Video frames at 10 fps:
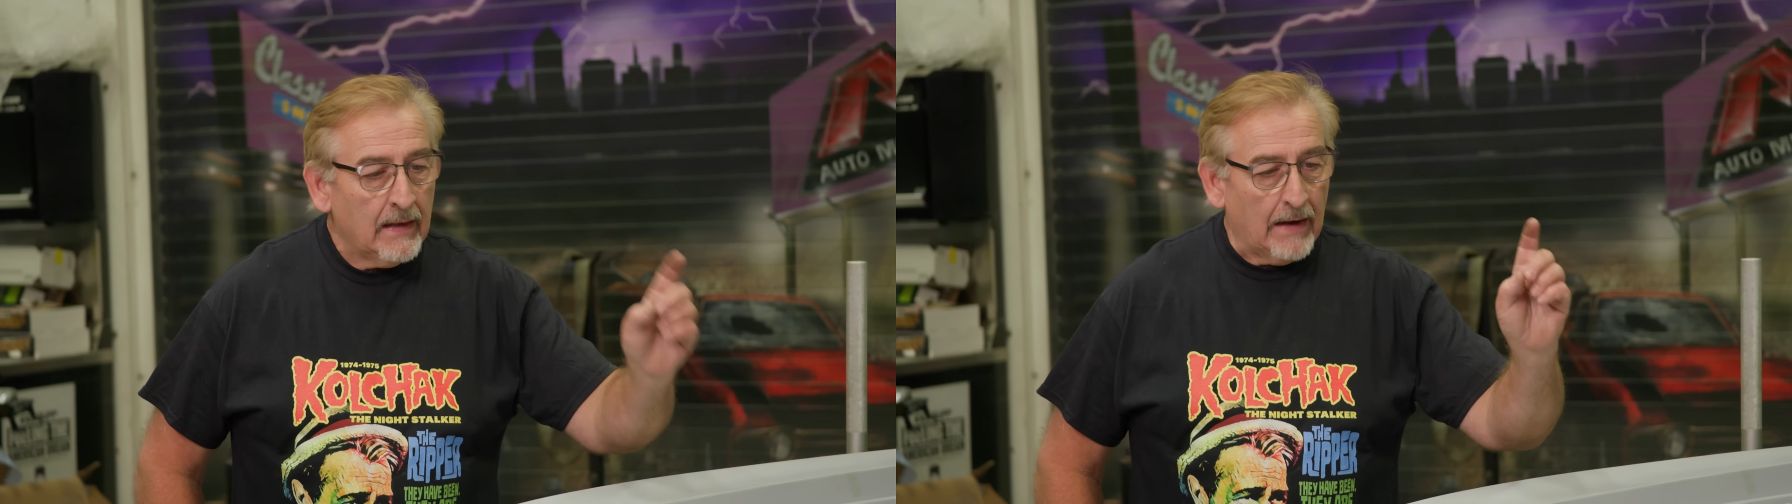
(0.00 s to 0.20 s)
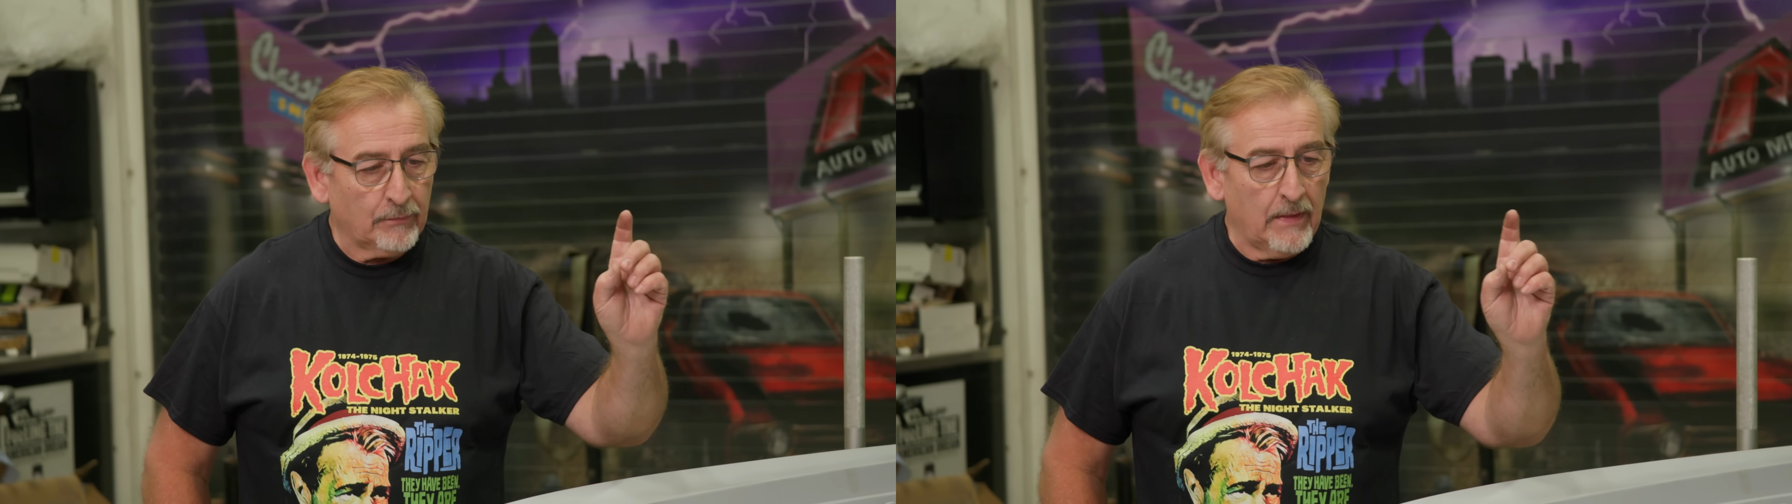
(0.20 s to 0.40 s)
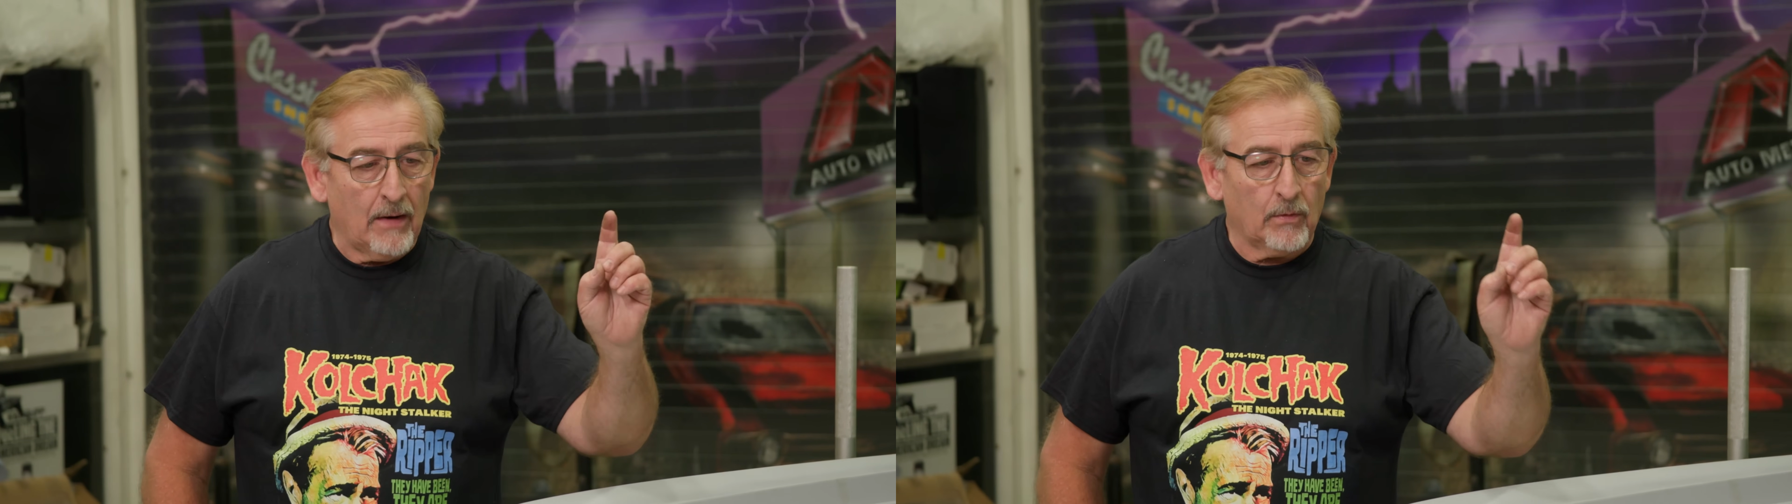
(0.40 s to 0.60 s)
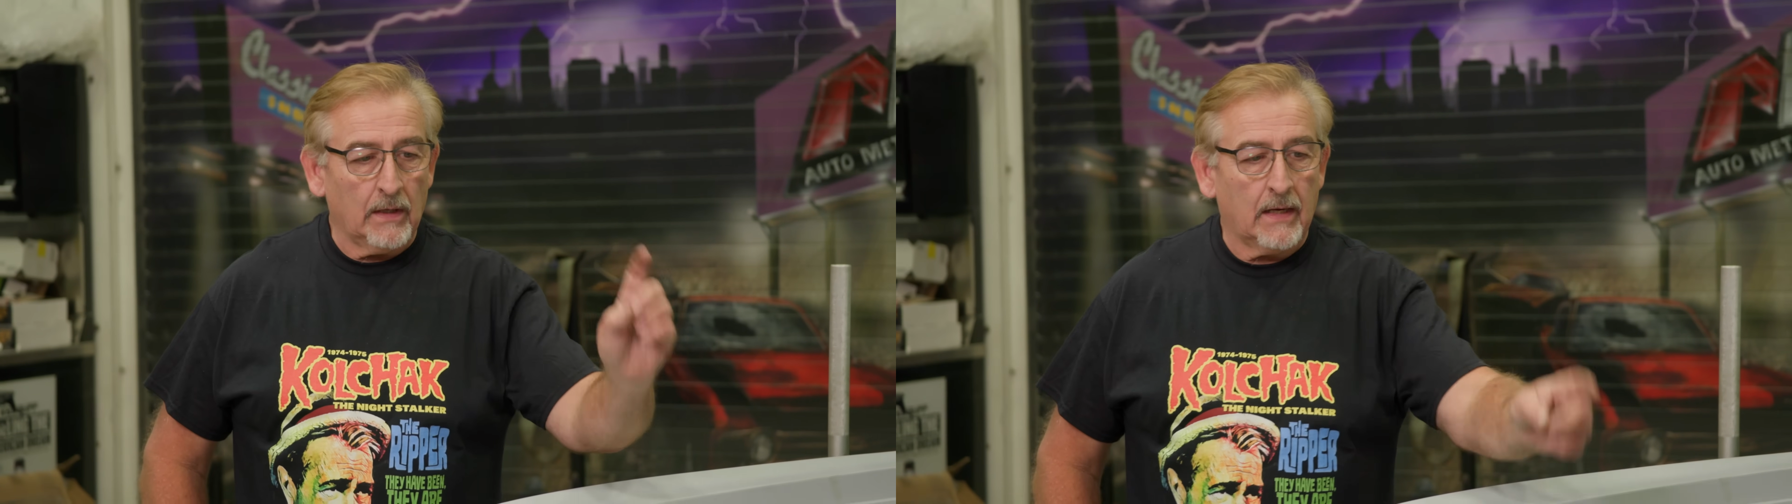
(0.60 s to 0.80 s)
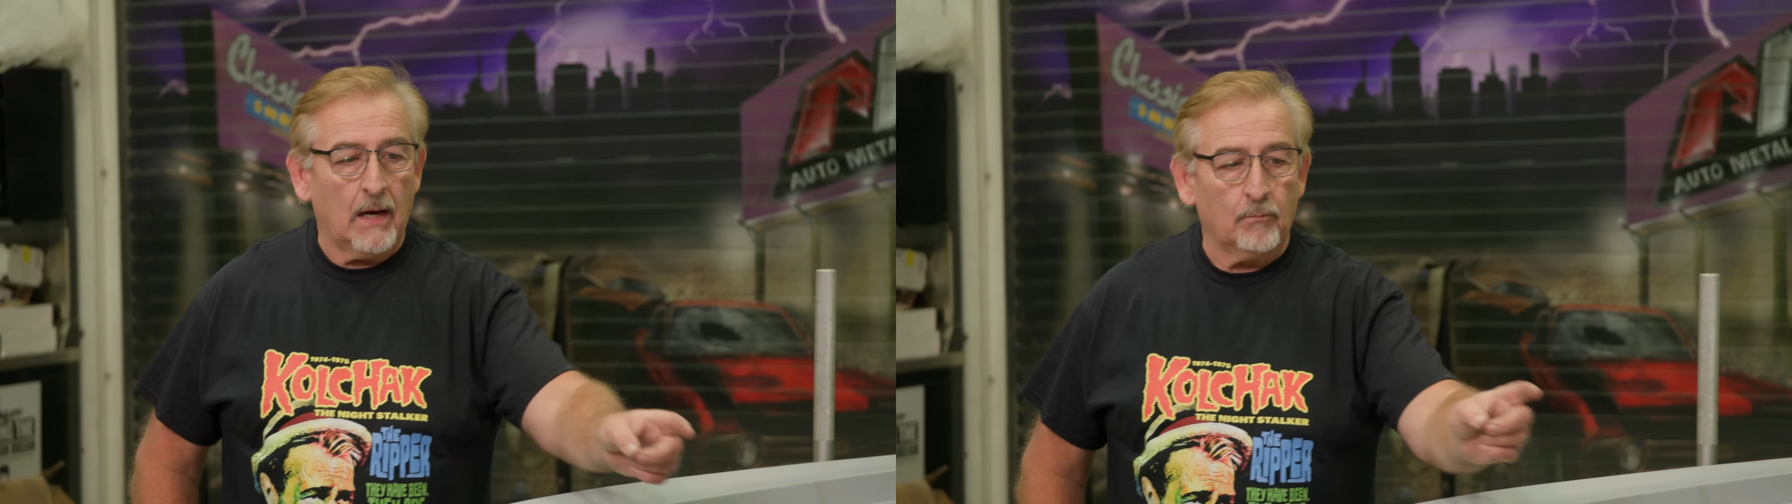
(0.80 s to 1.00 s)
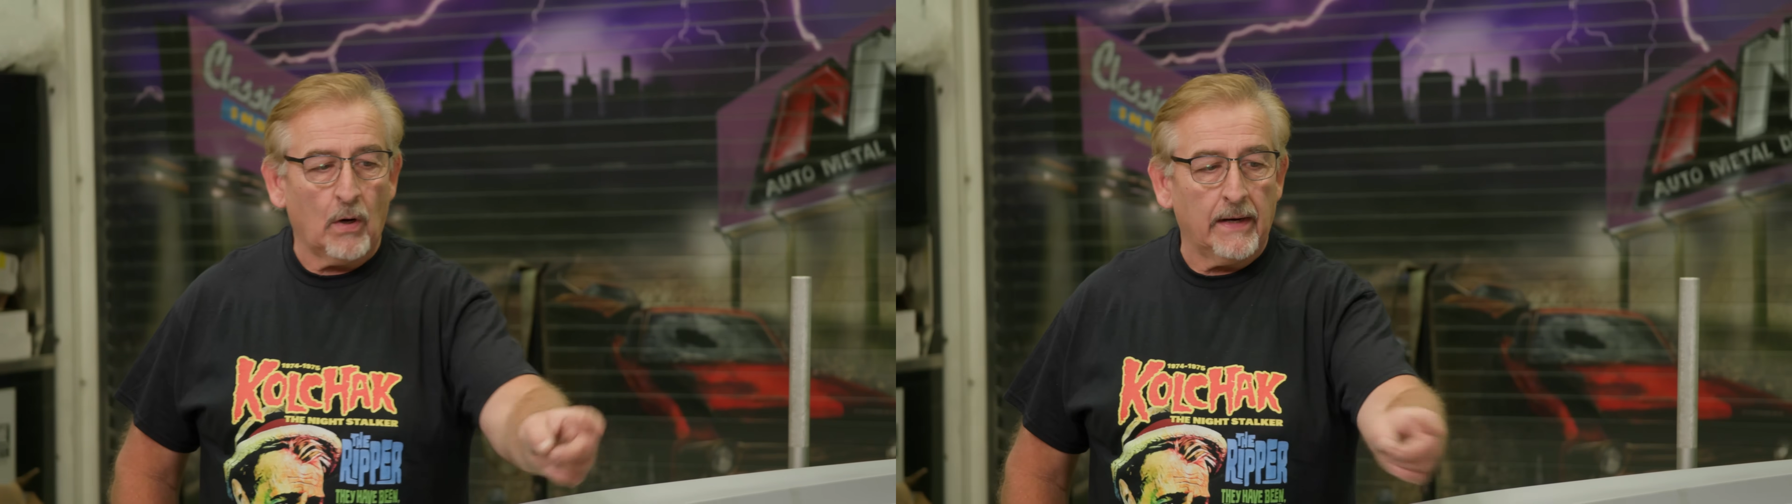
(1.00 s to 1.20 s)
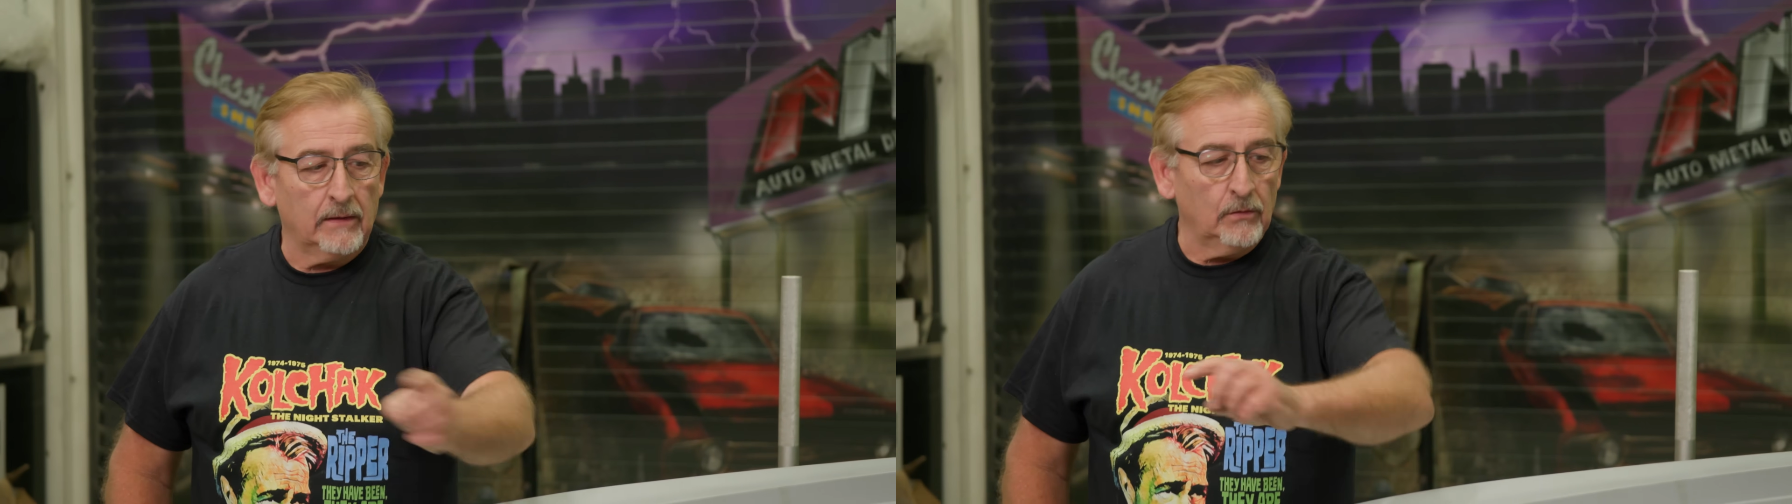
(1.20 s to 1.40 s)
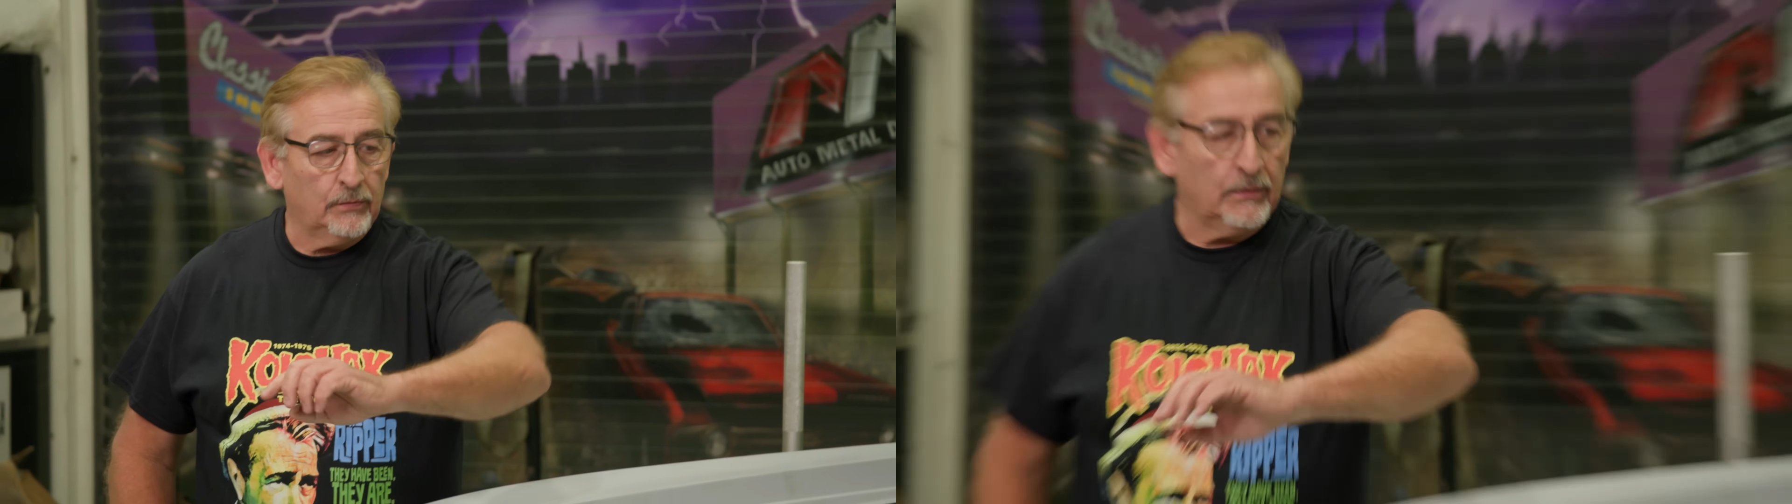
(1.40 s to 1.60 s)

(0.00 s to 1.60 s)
After that, we're going to cut Brian loose